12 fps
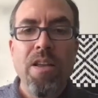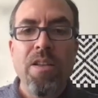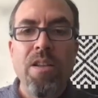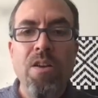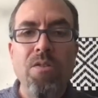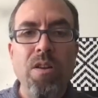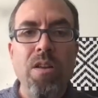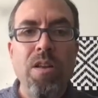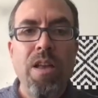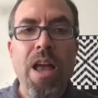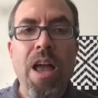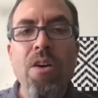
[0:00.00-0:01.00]
Now,
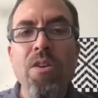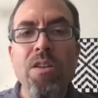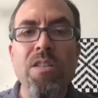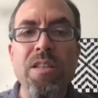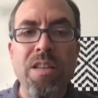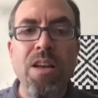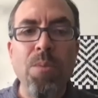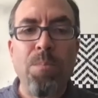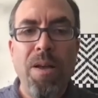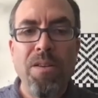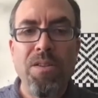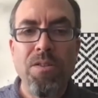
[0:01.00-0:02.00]
how does this help
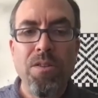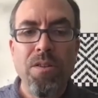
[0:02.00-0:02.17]
us?